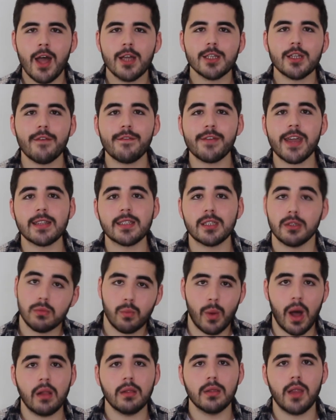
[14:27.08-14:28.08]
don't forget to,
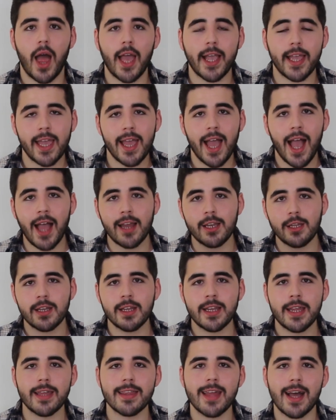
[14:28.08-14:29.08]
well, like it, and you
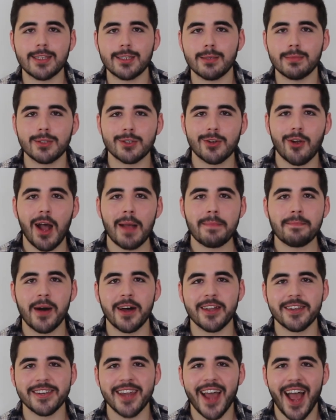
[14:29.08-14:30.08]
can hit that subscribe
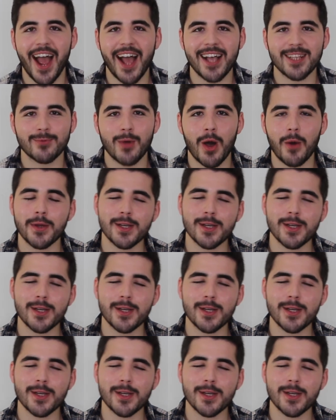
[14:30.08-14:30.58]
button as well.